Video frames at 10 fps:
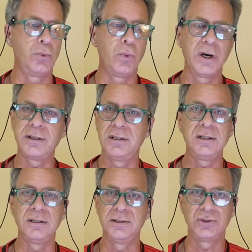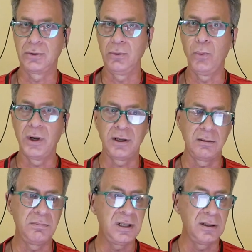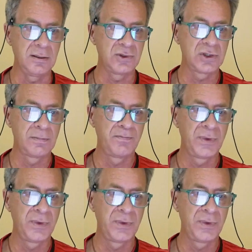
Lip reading: what it is or what it means.